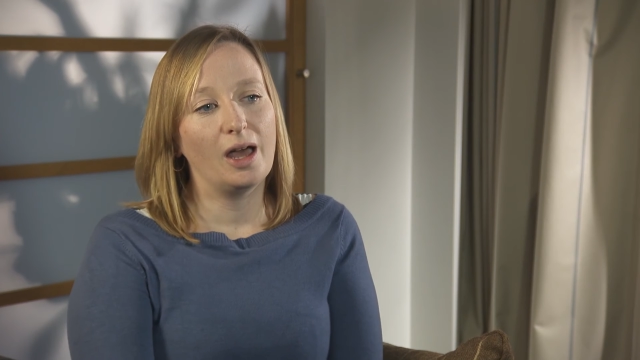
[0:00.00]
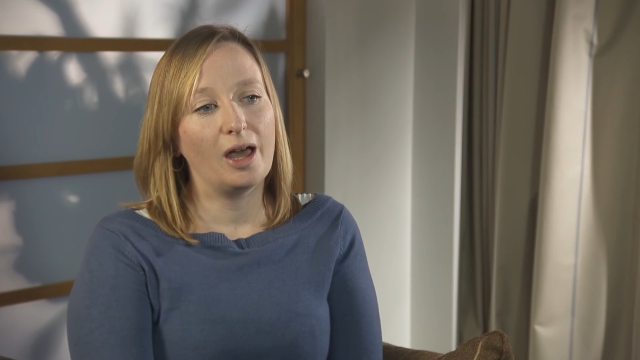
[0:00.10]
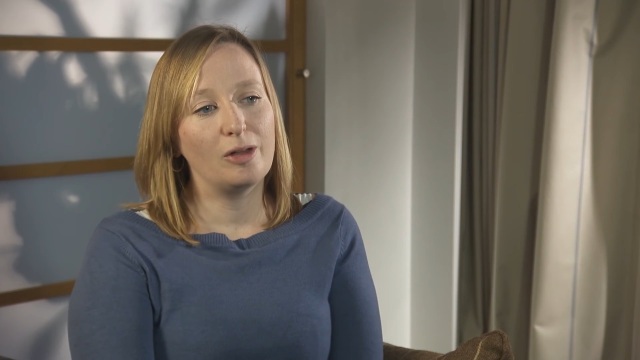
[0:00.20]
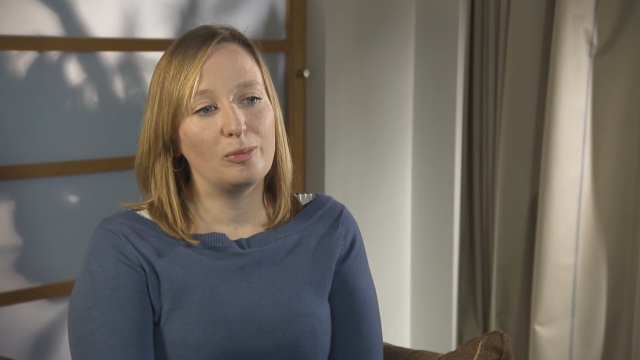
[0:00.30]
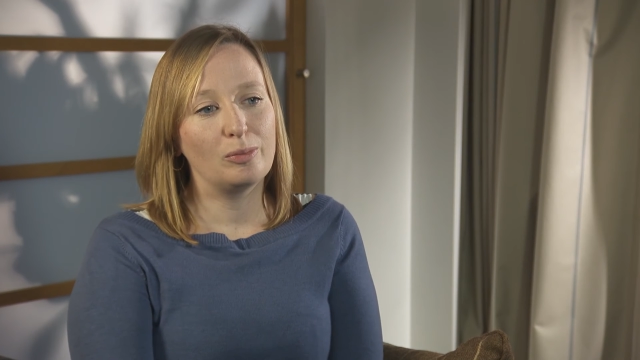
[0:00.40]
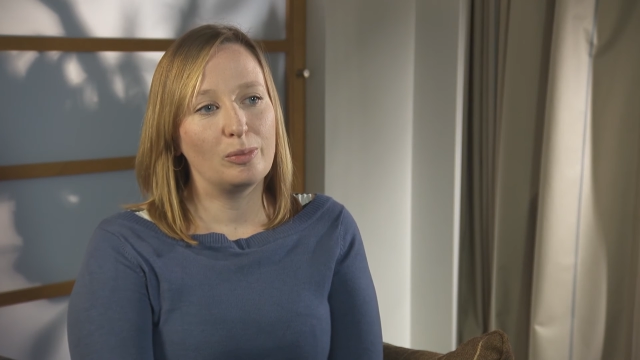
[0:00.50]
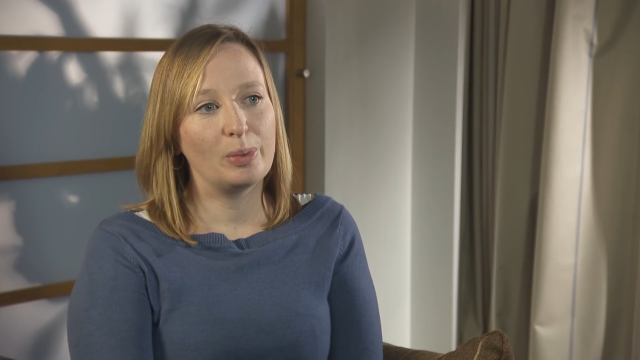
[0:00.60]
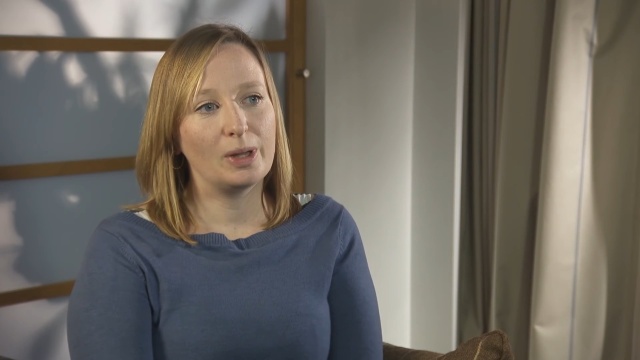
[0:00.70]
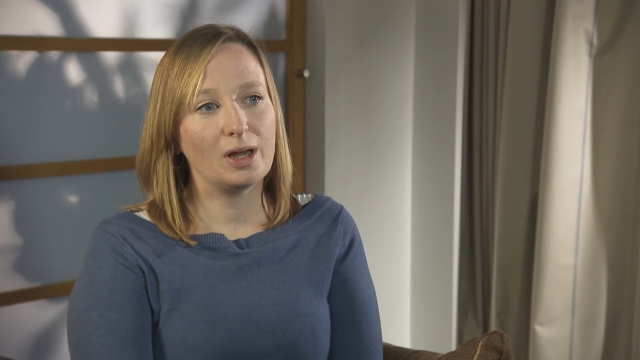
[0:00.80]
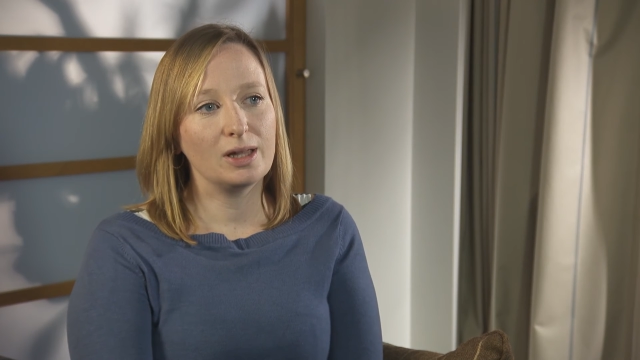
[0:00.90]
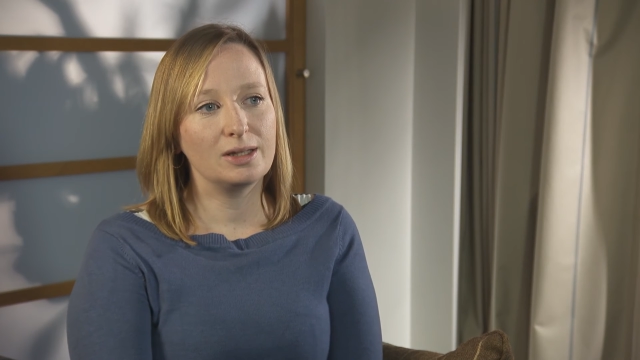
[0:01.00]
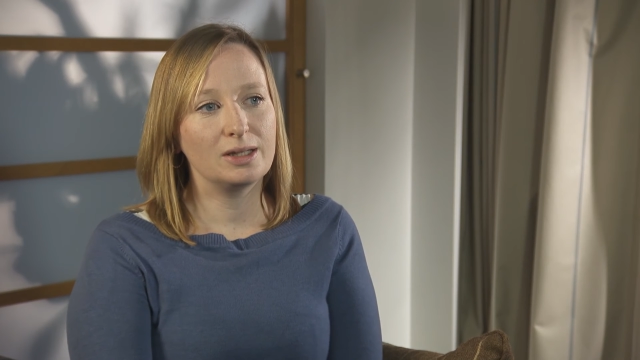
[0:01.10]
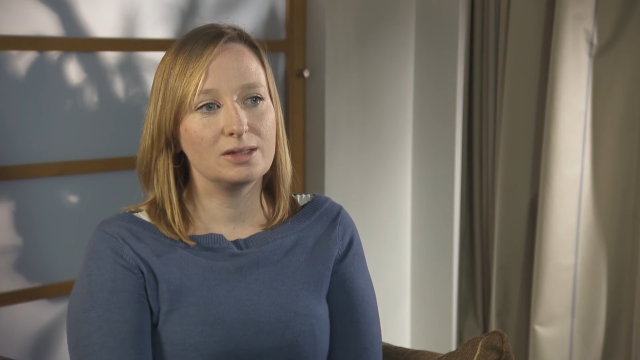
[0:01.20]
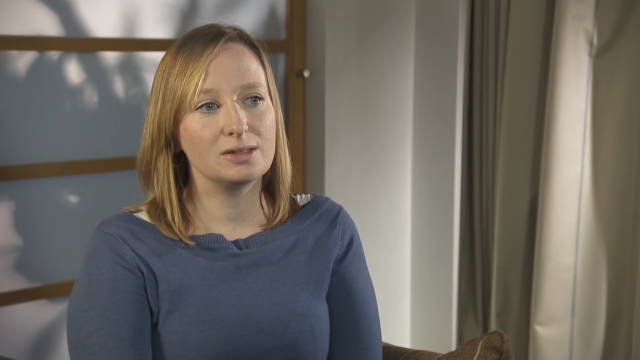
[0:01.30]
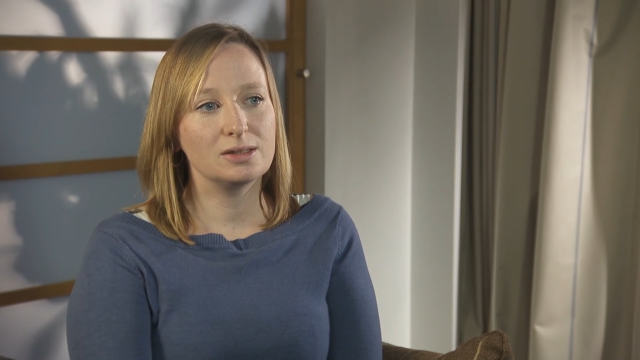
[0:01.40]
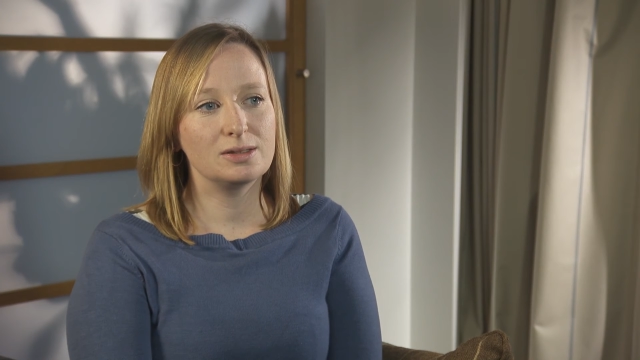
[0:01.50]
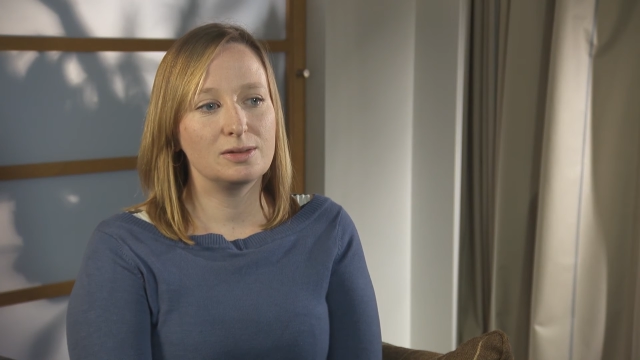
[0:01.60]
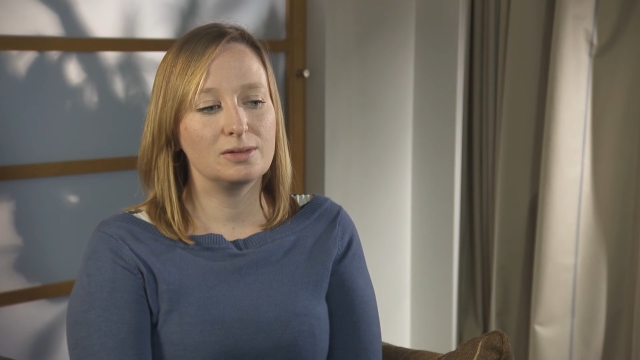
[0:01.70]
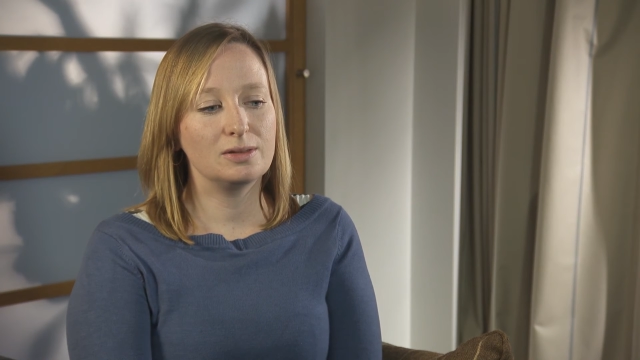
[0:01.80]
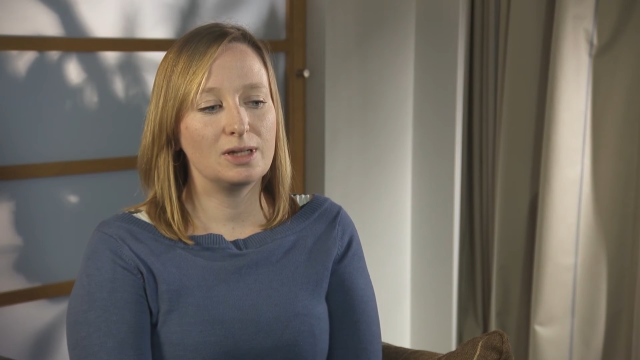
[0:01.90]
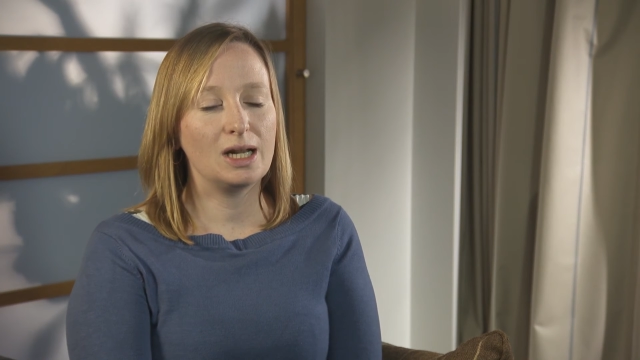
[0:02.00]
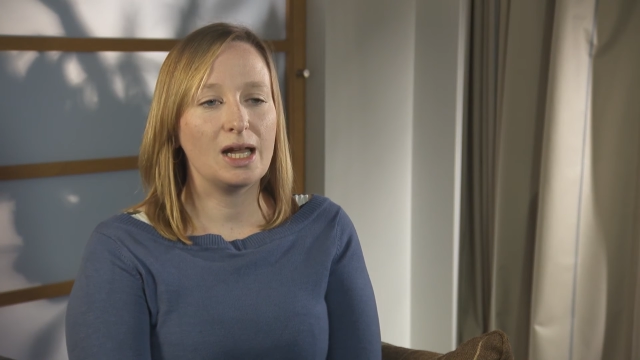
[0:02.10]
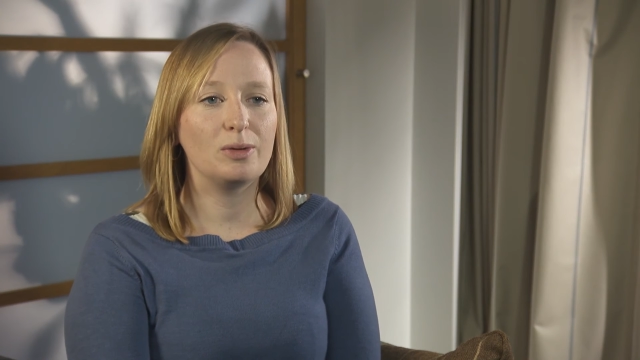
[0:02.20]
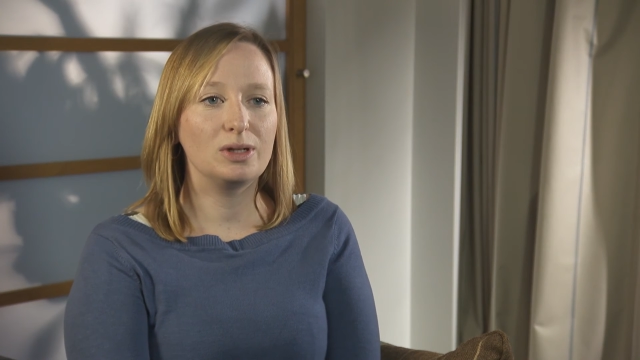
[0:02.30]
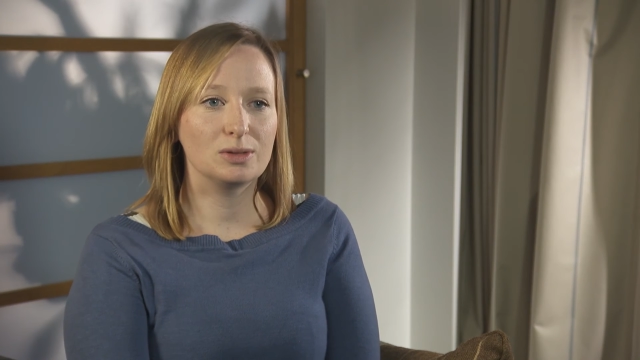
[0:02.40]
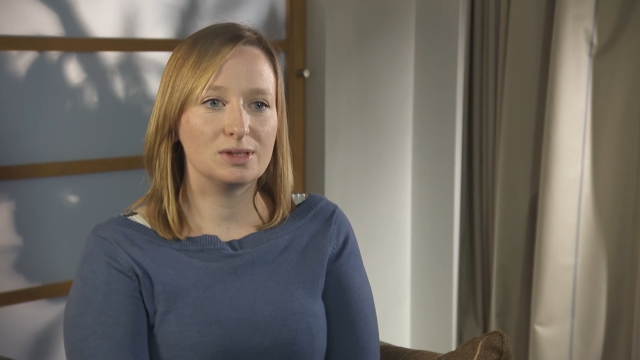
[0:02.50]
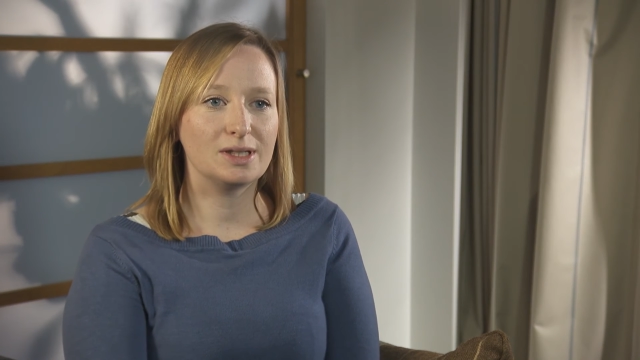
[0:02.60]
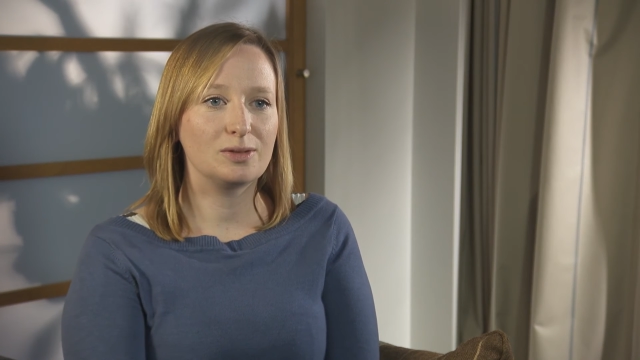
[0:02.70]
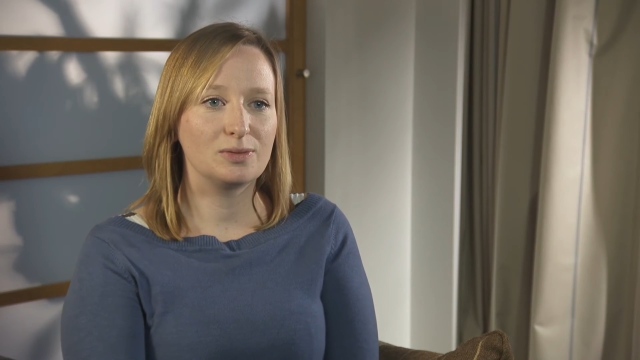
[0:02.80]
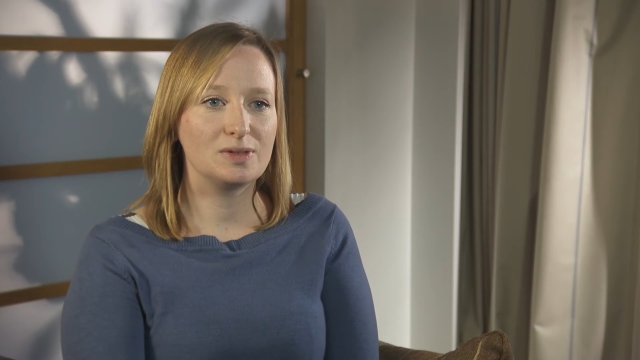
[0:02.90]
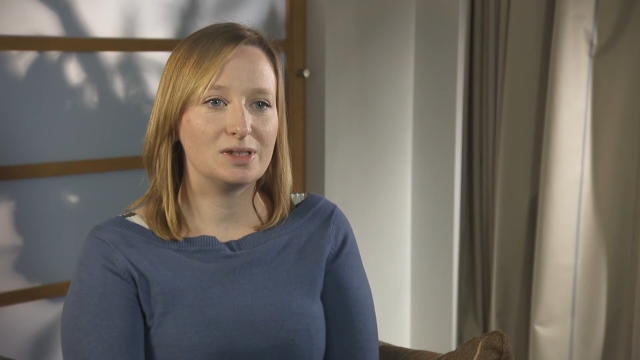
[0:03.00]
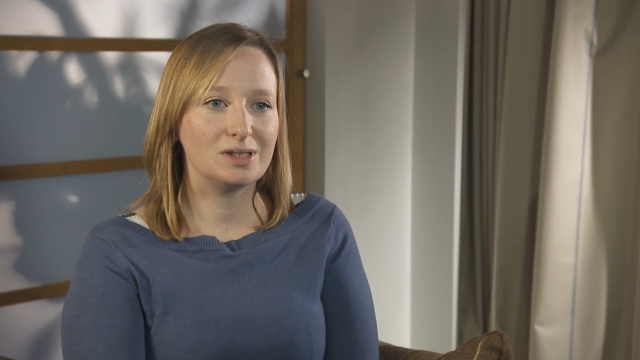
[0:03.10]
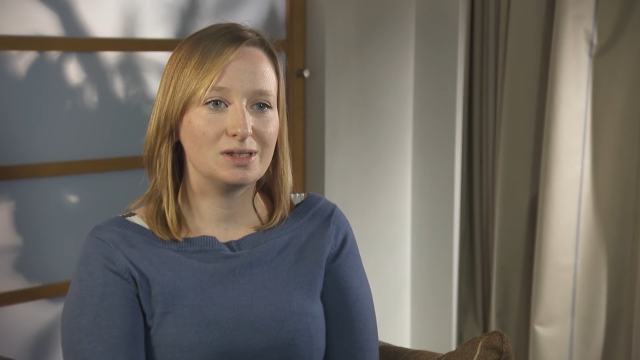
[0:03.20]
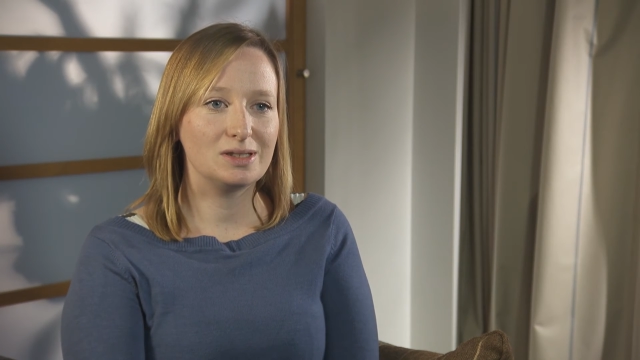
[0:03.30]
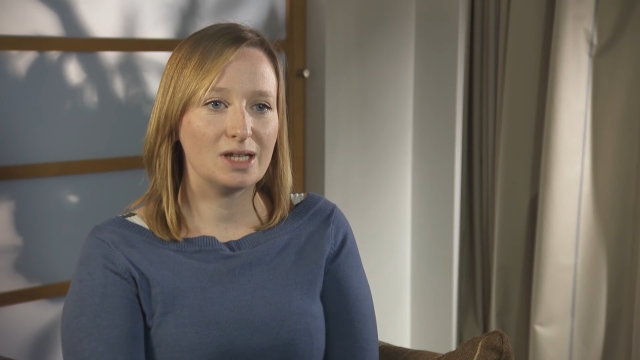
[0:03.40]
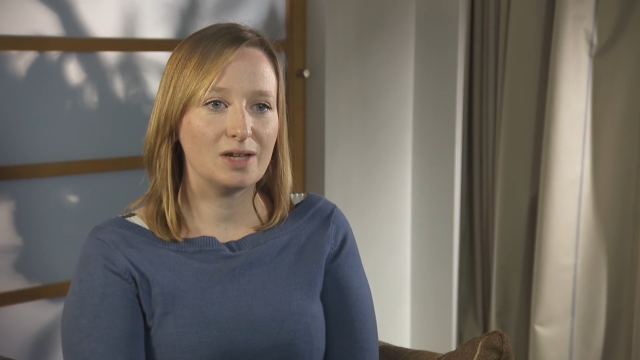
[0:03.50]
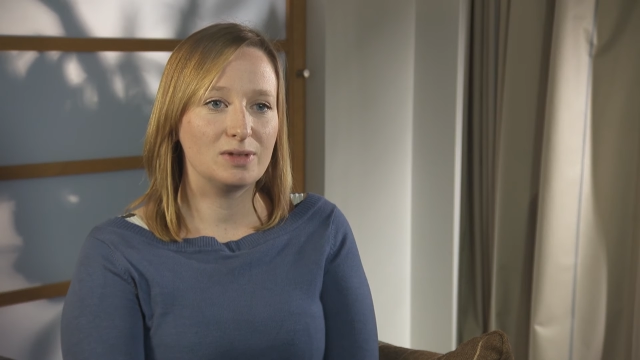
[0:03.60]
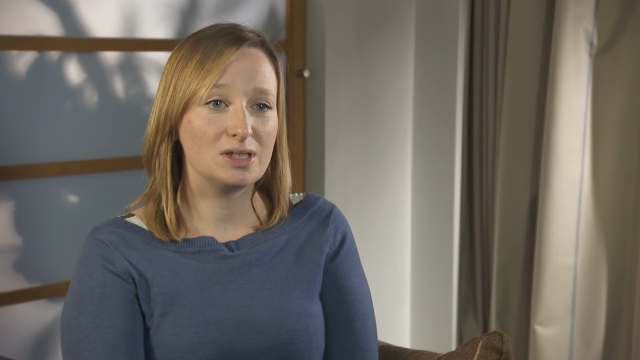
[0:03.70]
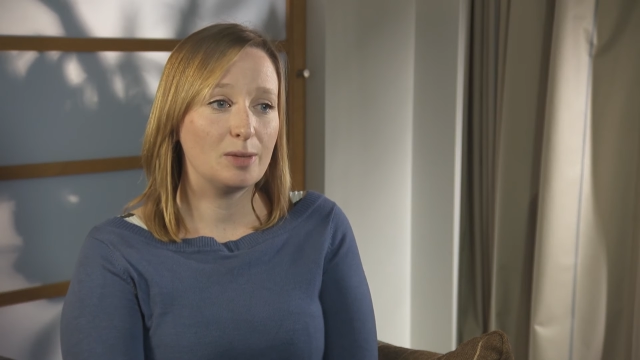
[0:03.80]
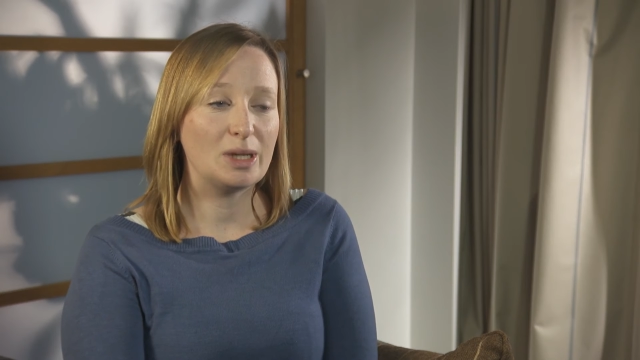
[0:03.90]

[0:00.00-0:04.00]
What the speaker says: But I think it's just allowing yourself to have the time.